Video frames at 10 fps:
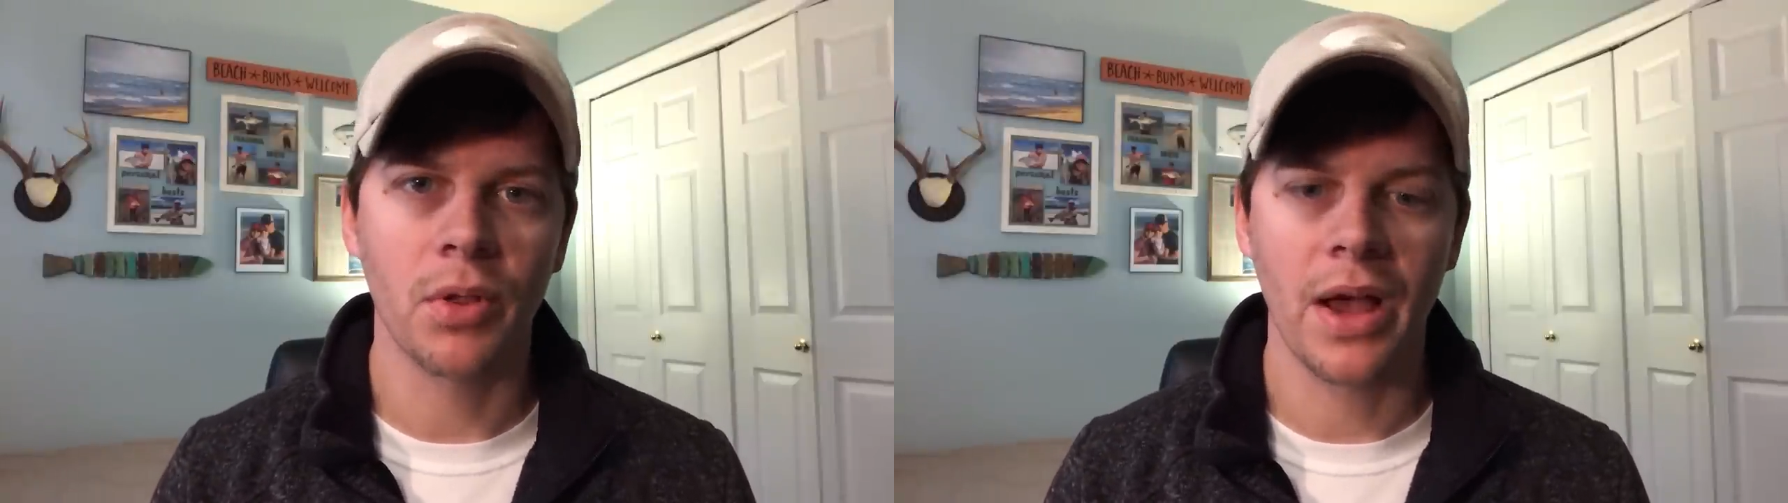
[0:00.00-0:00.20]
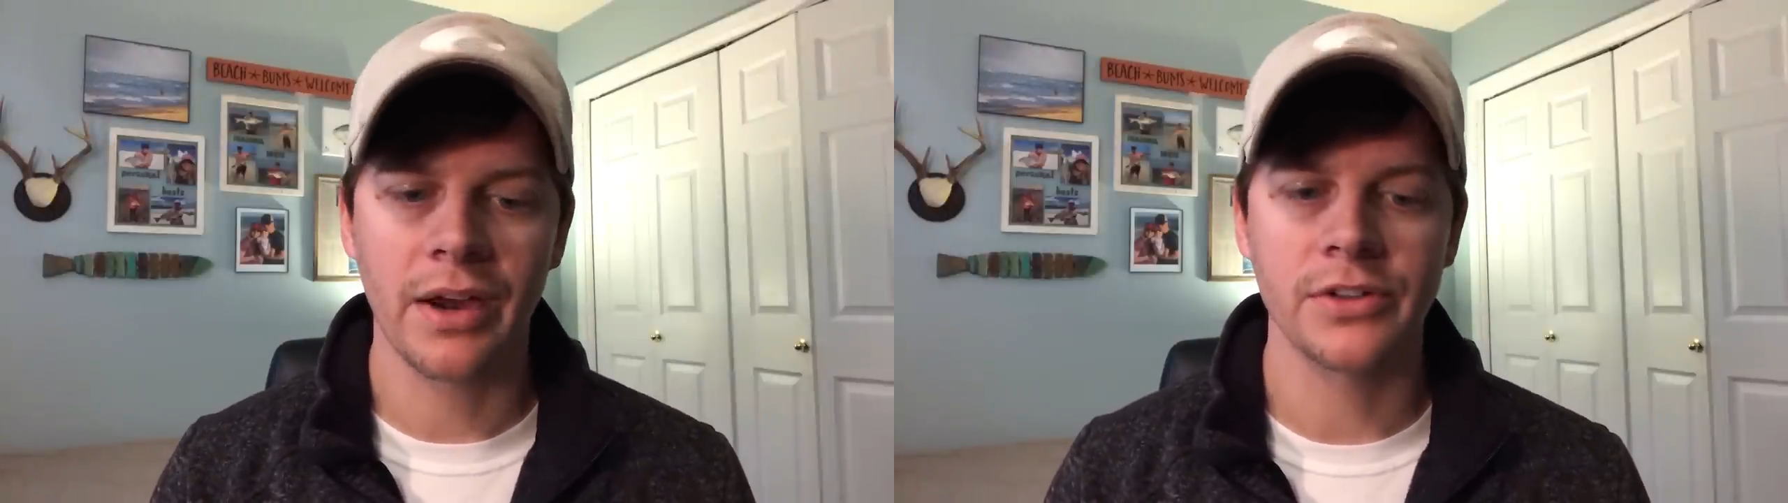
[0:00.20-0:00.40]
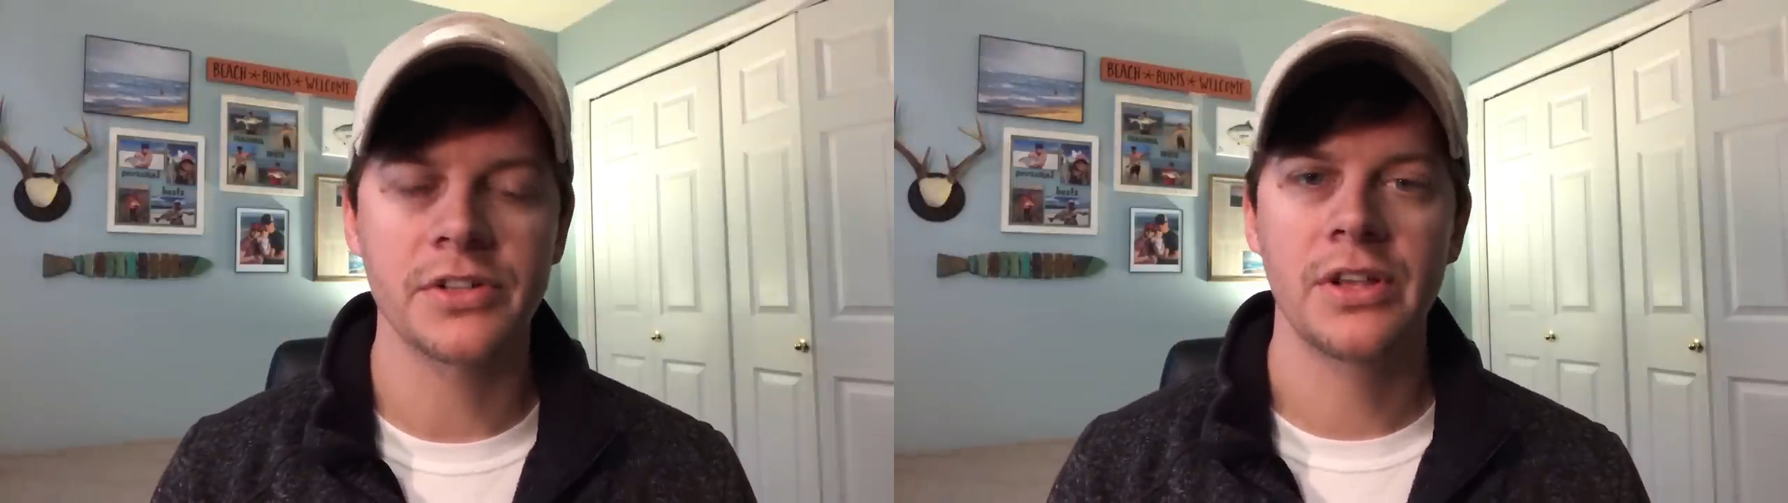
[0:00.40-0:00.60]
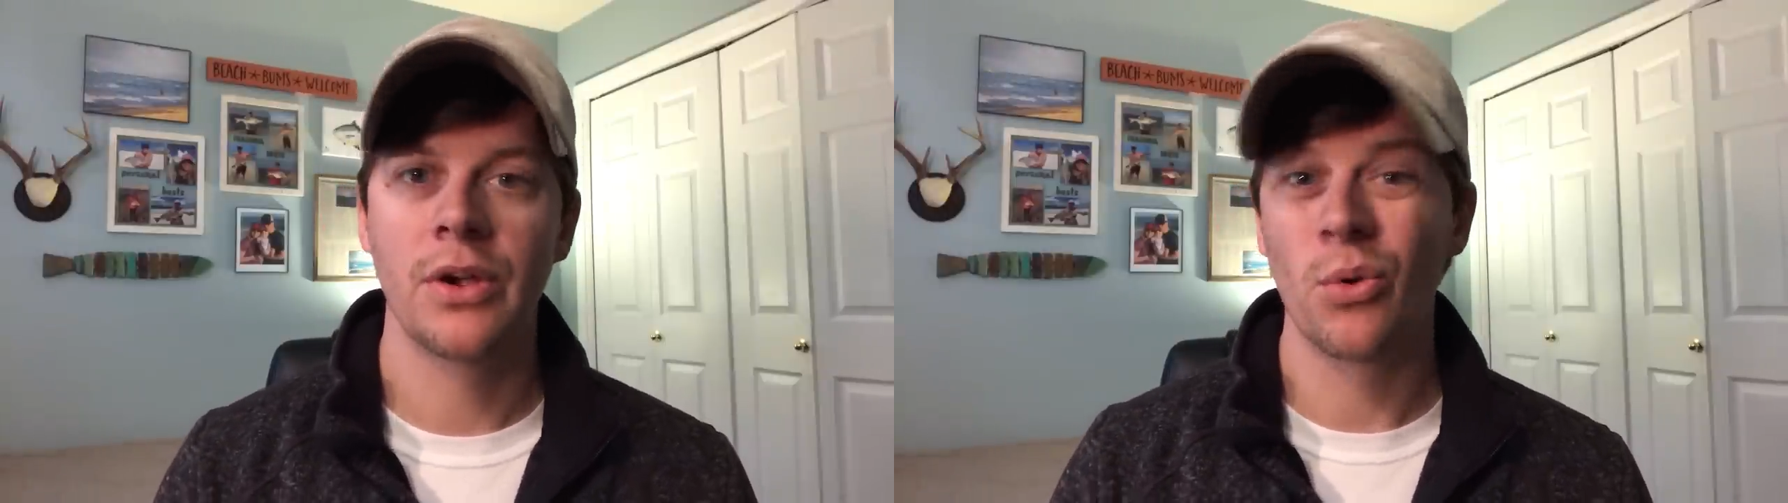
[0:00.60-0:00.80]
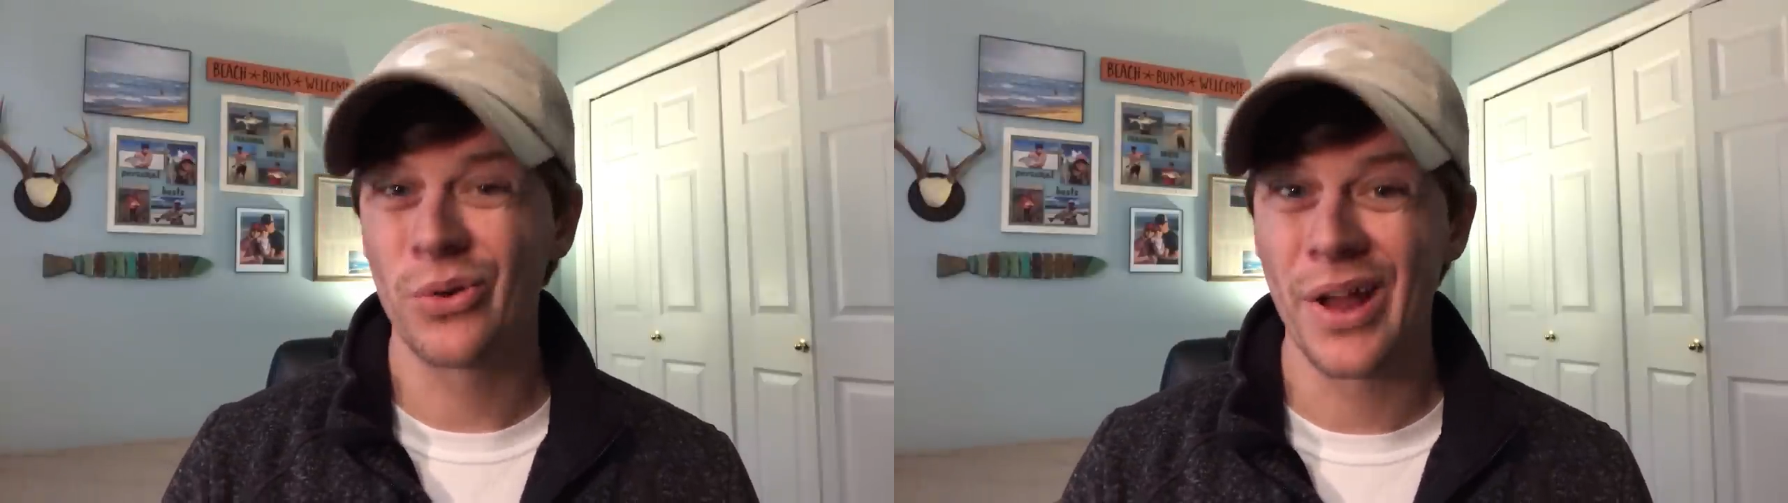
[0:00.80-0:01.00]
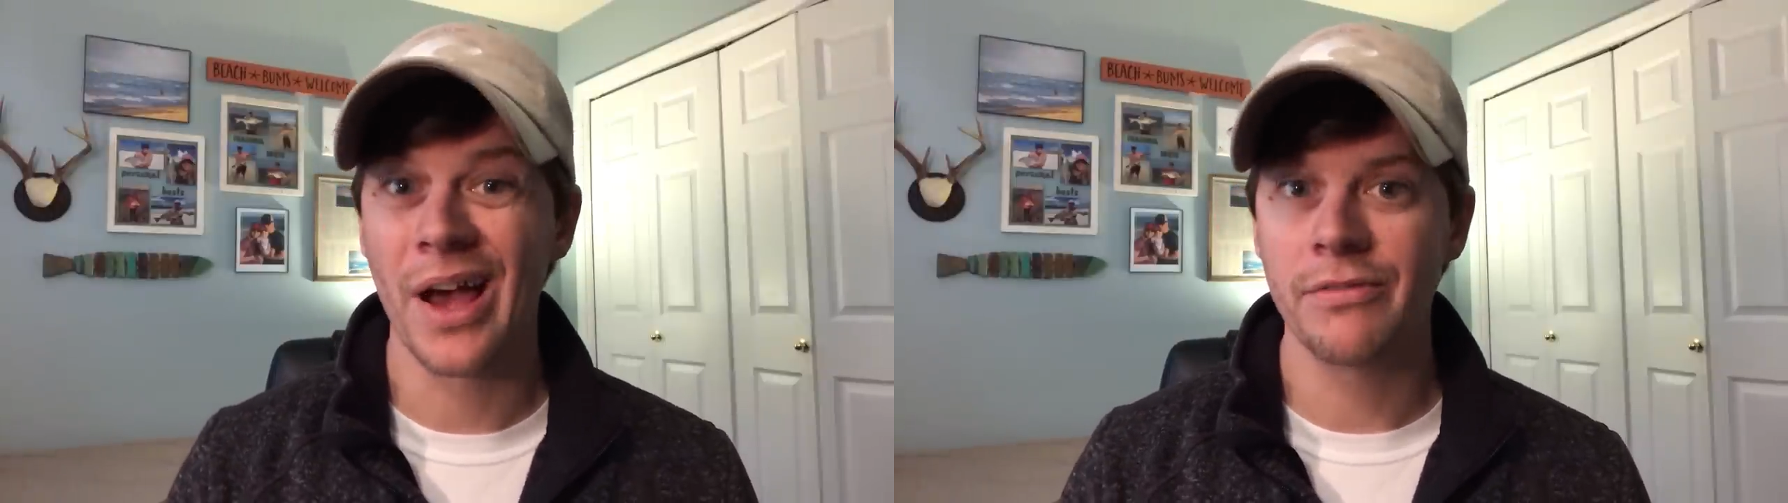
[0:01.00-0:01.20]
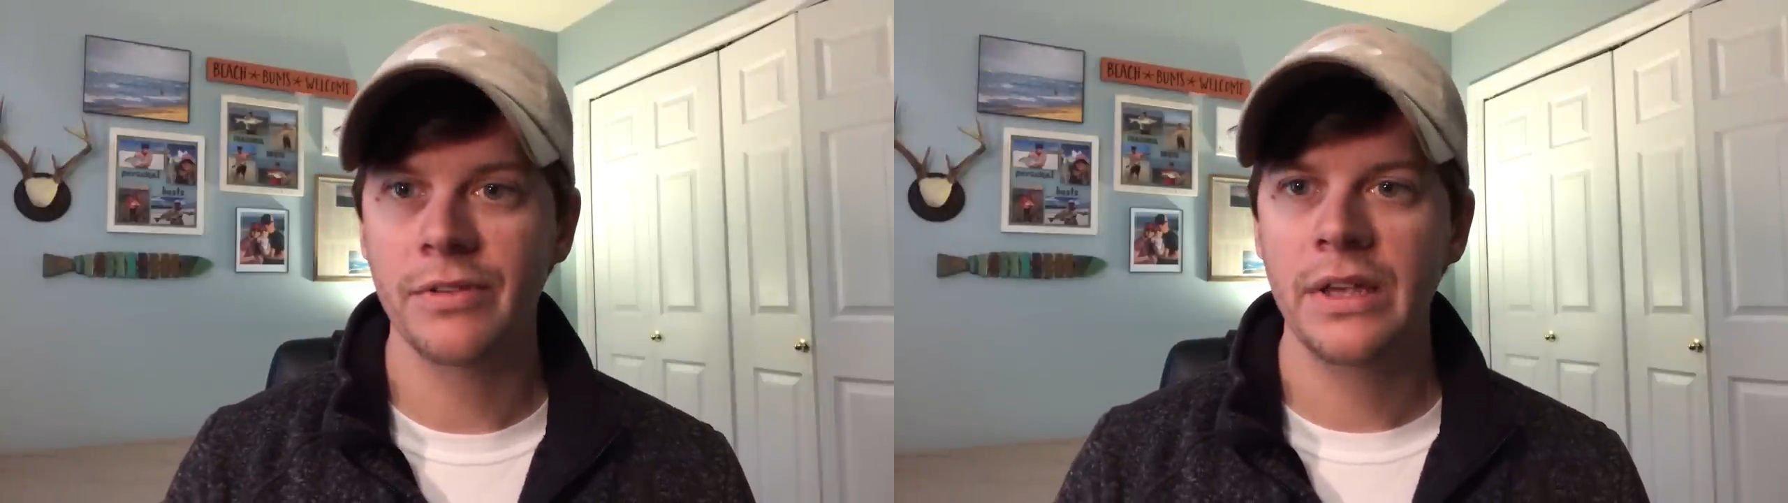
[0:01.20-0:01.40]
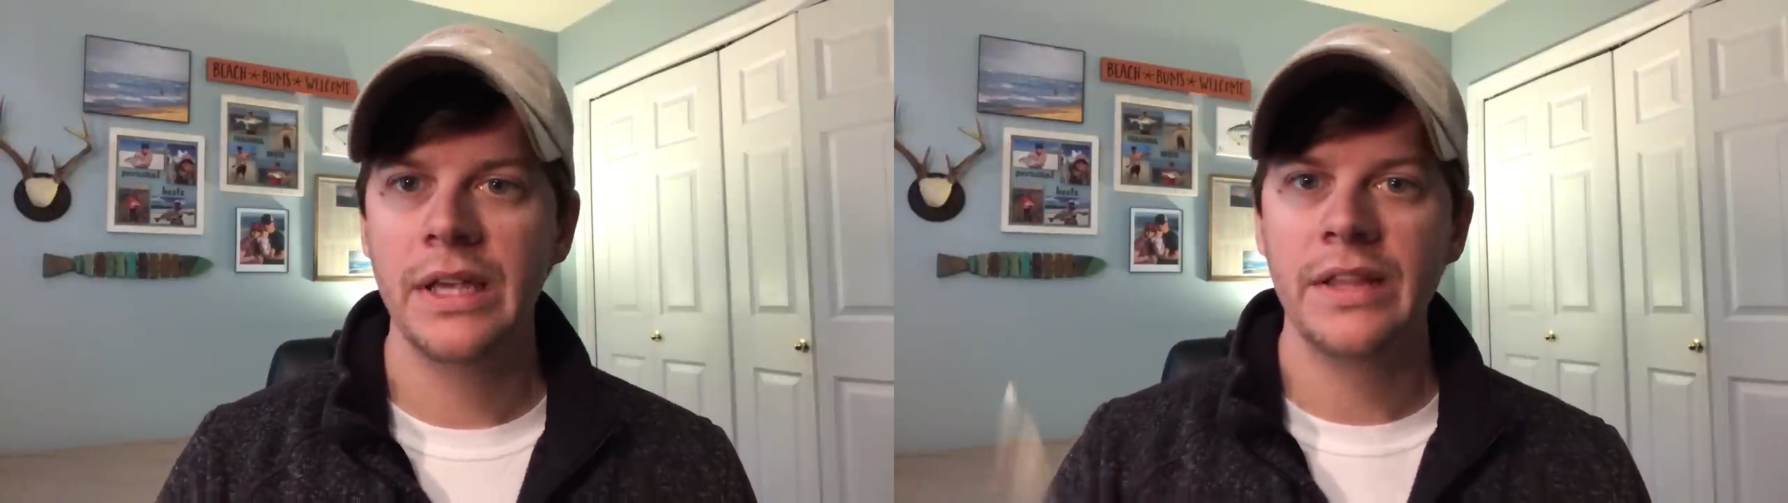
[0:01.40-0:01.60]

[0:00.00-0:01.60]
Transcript: pliers or a knife.